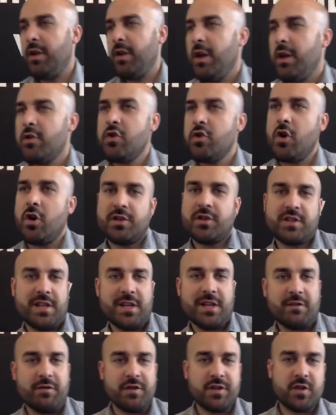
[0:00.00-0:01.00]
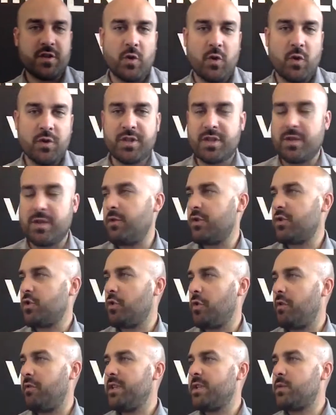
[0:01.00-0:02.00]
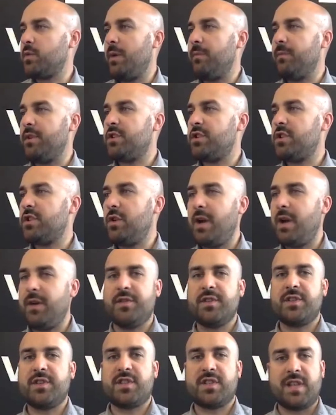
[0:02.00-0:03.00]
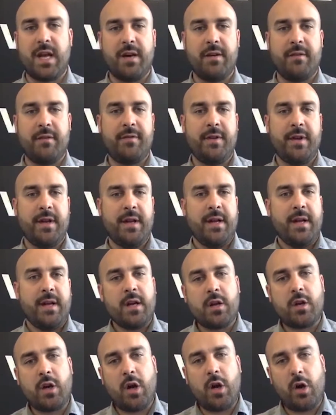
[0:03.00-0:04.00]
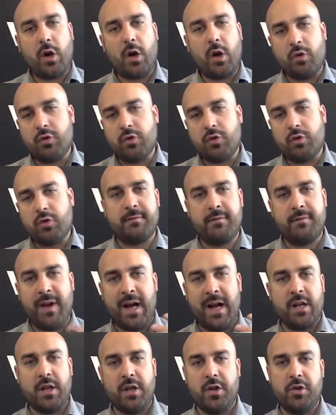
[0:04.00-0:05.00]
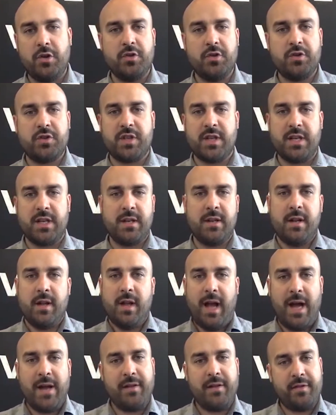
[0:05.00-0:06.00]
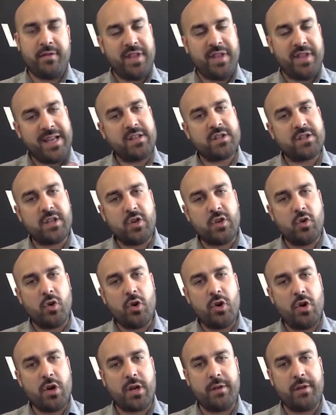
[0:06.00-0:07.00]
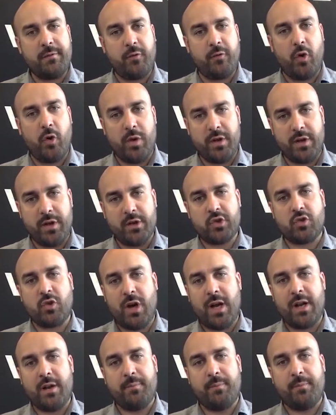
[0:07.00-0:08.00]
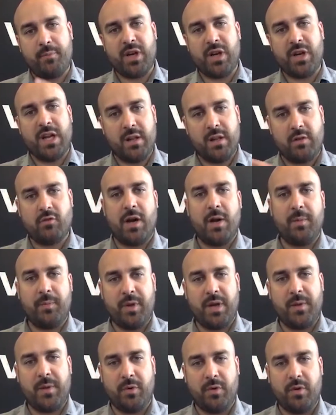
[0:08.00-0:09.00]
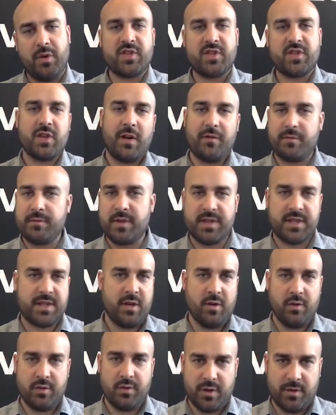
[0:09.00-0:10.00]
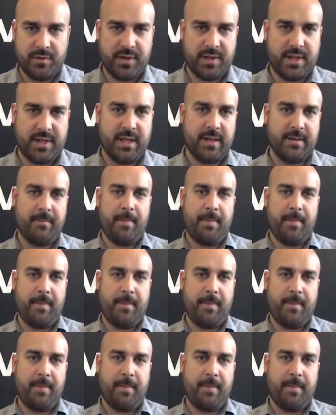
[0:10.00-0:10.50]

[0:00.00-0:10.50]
not a secret sauce, I'm not sure there is one, but do you have a set of cultures and values and things that you're looking for when you're trying to bring in the right people, aside from the skills, obviously?